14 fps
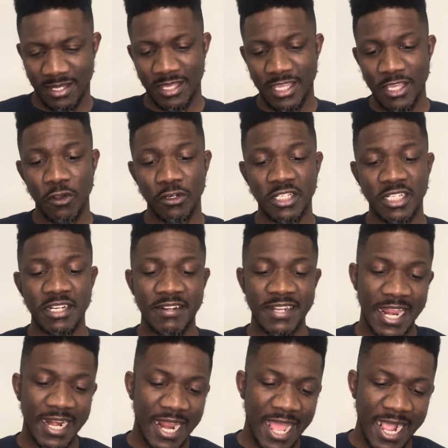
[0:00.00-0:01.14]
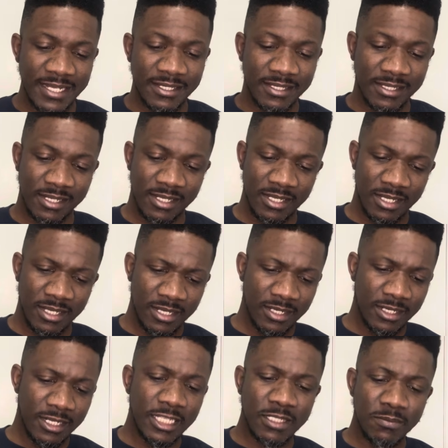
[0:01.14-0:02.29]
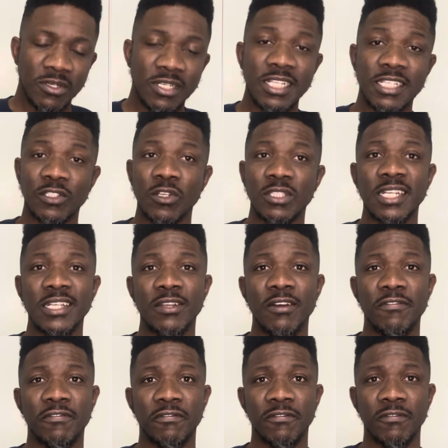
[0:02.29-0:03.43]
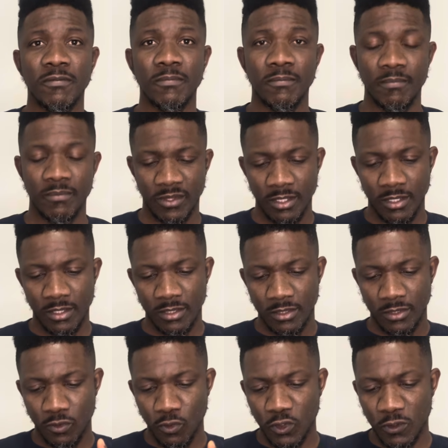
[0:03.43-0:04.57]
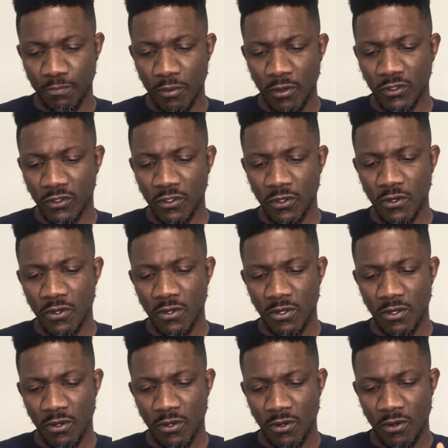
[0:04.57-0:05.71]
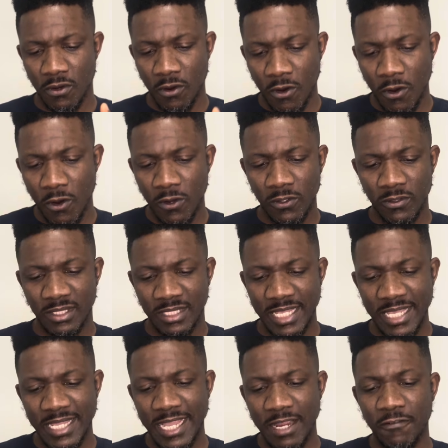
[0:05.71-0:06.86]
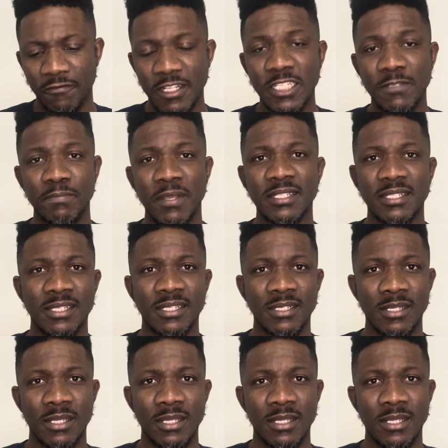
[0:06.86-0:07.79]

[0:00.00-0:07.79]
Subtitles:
he or she realized this money is not enough to sponsor or take care of this person